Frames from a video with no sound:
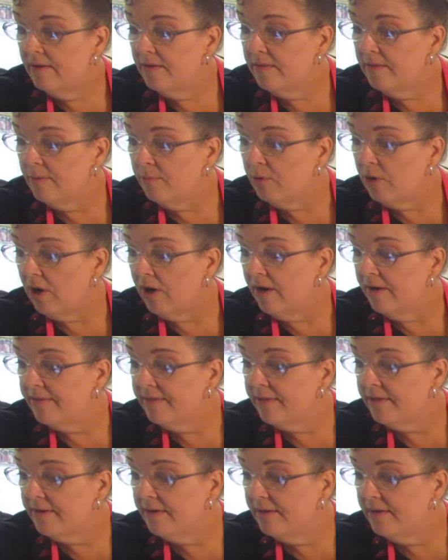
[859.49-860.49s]
the broth.
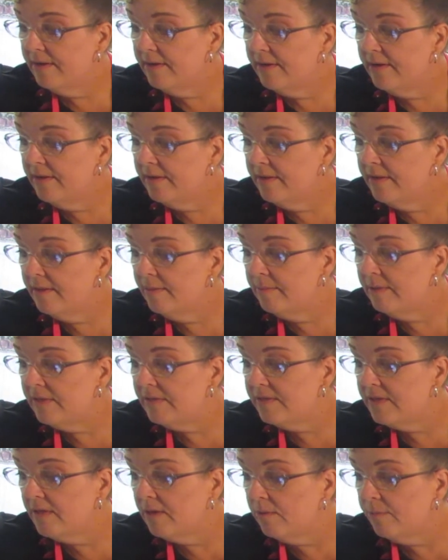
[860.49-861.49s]

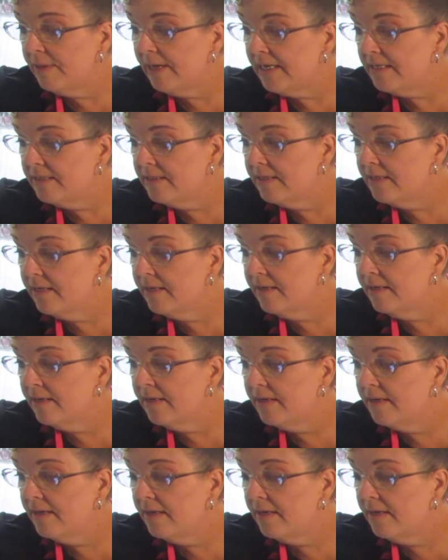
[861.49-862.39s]
Let's see, go back to here.